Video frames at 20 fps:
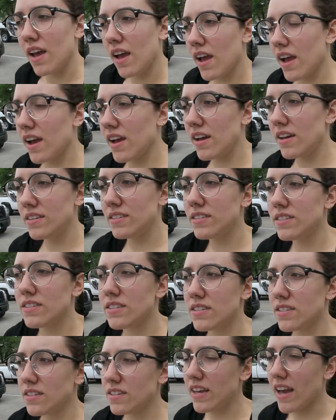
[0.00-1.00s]
And
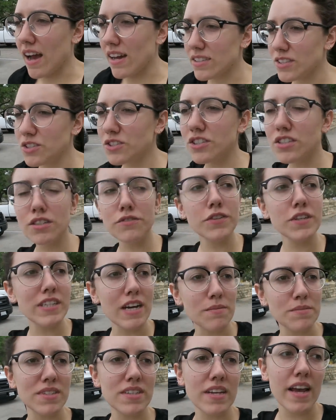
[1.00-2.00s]
yeah, so just a few
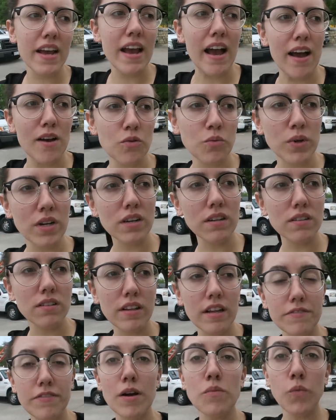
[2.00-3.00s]
times a day I
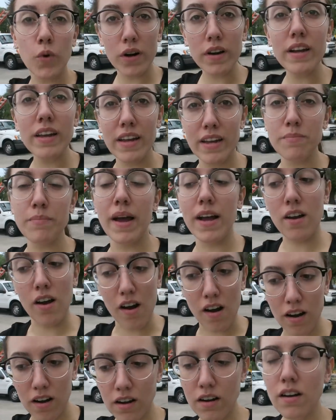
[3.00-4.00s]
will, if I'm working in my
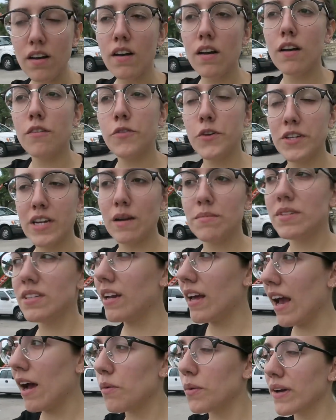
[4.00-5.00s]
car, a few times a
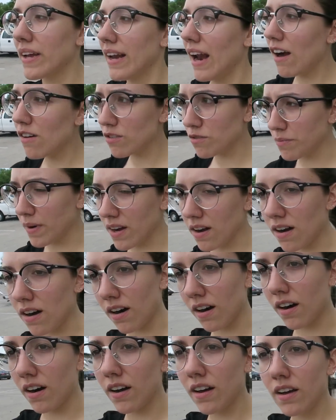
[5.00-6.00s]
day I will get out of my
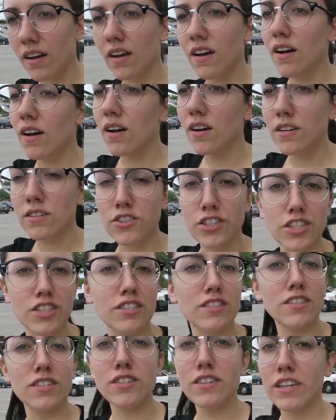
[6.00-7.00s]
car
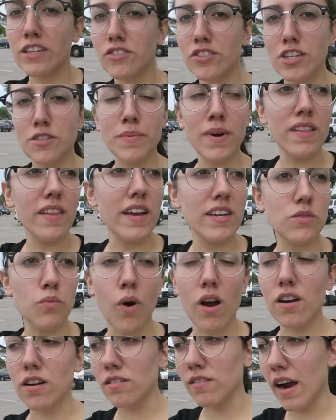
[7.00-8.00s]
just to like stretch my legs,
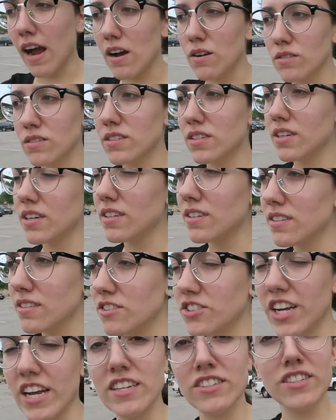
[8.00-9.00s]
walk around,
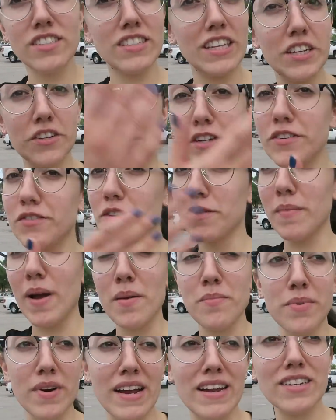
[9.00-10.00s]
change the scenery for
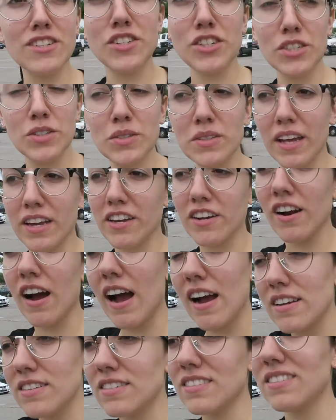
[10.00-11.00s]
my brain too. Like your
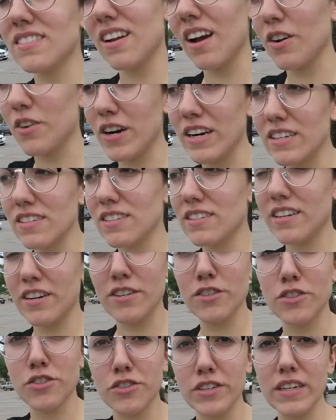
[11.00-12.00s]
eyes, it's not great to
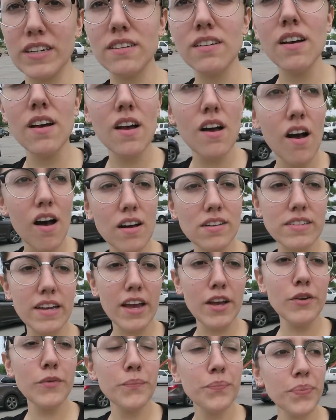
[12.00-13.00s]
stare at a screen all
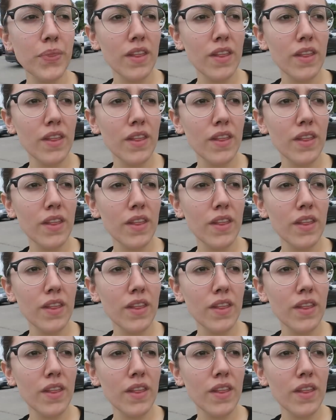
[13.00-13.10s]
day.